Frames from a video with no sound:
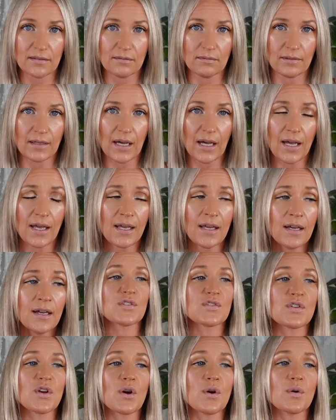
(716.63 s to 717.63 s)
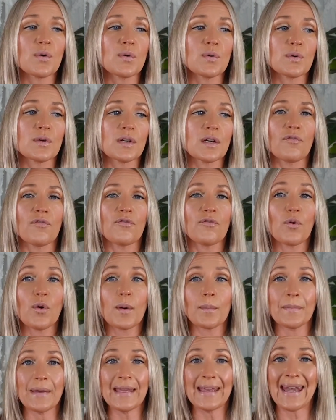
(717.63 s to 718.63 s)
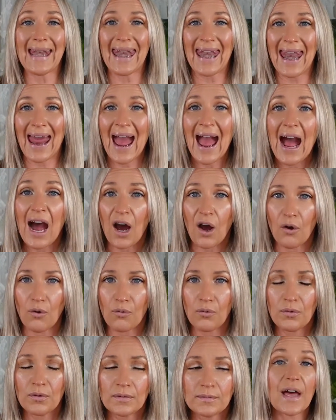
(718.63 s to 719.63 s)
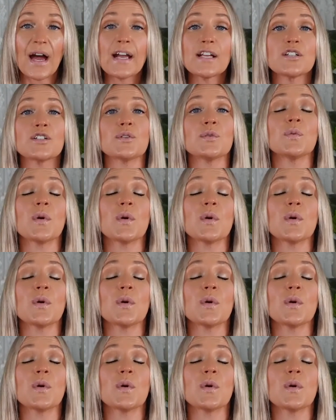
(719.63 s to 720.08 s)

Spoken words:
Okay, so for me now, I do